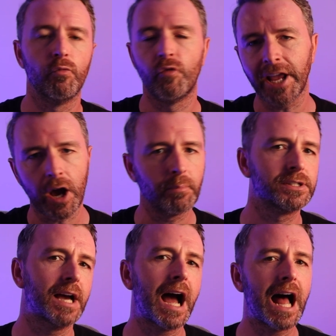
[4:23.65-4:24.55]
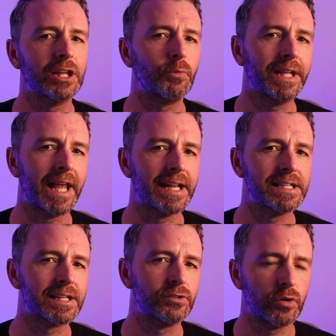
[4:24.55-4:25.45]
right up to Halloween
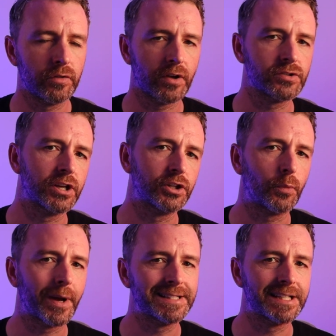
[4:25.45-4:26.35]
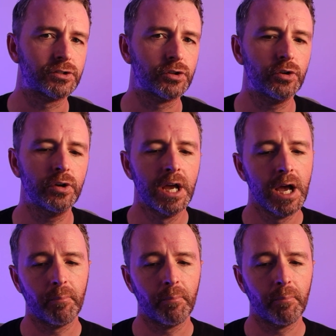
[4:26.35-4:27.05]
Ends in two thousand twenty-two.